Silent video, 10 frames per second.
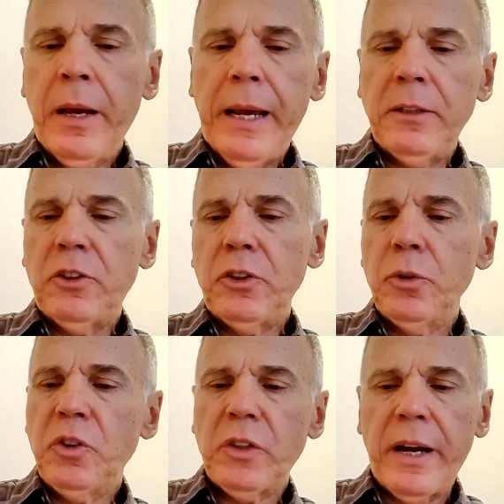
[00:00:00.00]
and 2
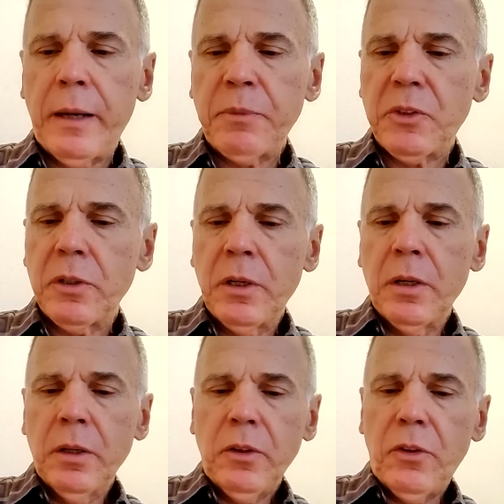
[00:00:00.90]
stops
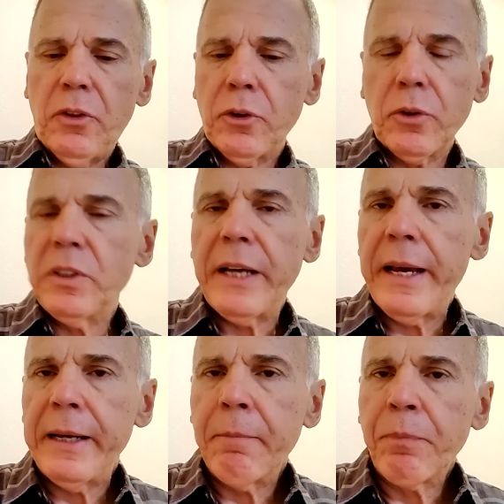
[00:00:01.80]
the third
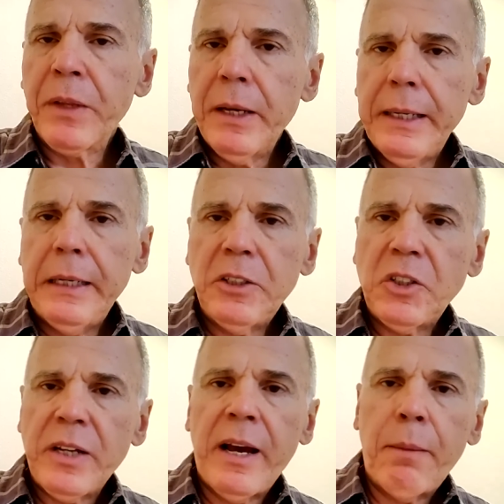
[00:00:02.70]
day, each
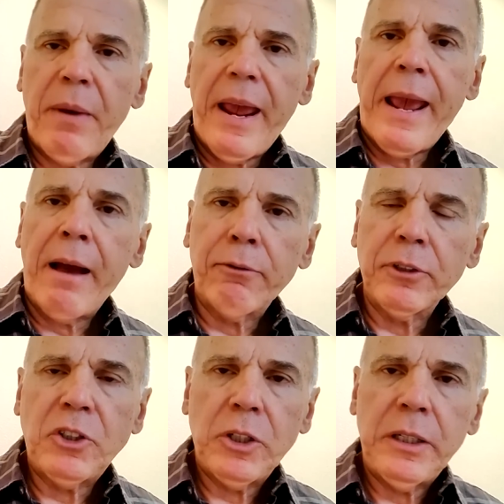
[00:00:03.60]
stop
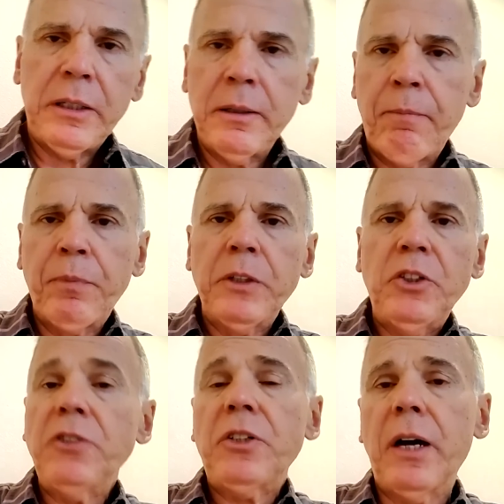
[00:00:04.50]
averaging
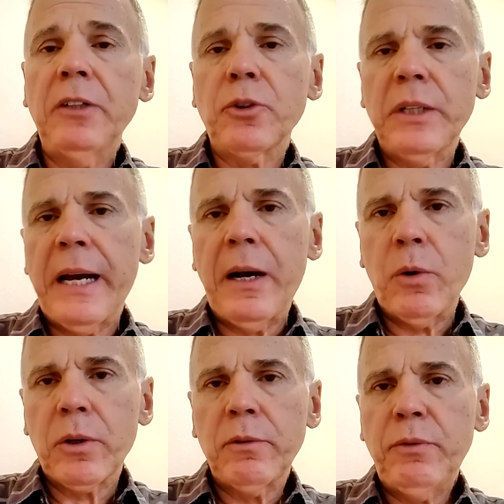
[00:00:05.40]
just under an
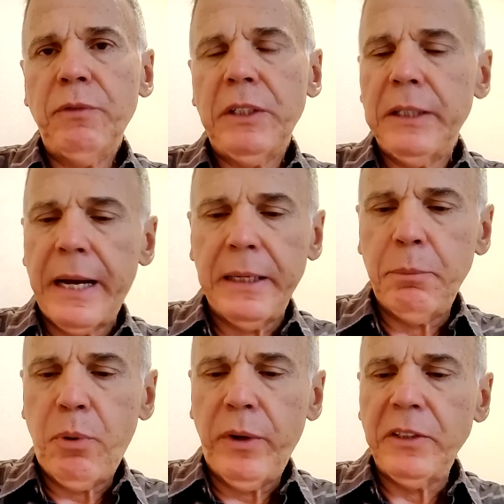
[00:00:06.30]
hour,
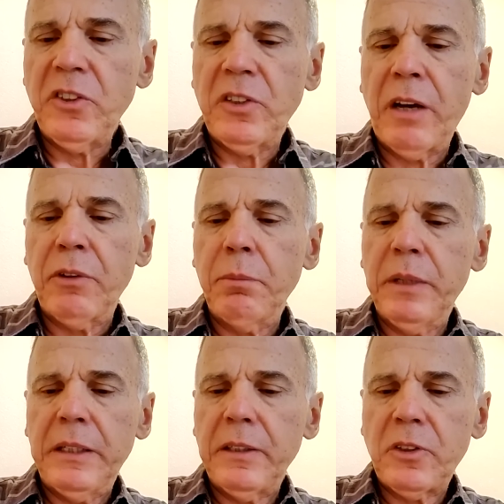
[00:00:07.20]
59.7
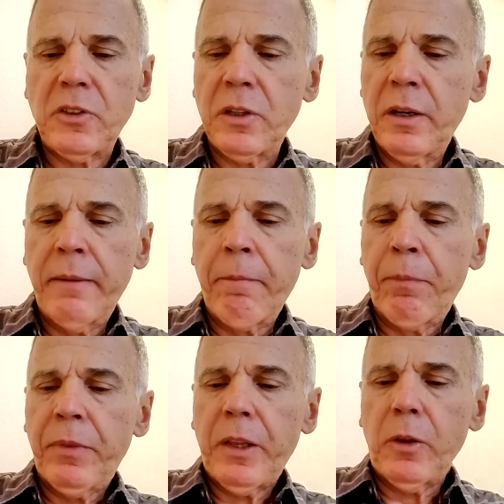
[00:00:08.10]
minutes,
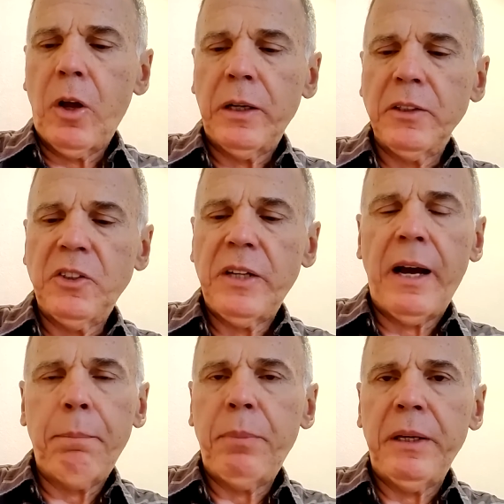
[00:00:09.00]
the longest
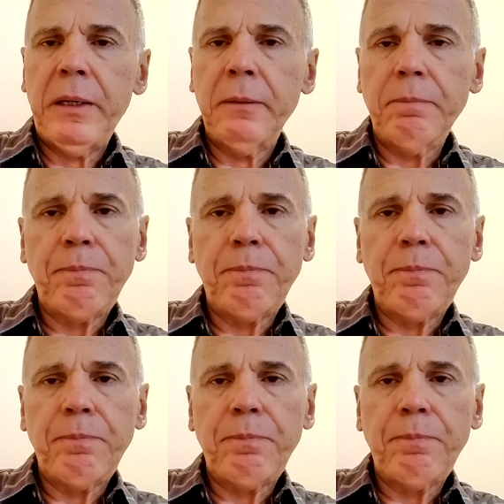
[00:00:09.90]
stop being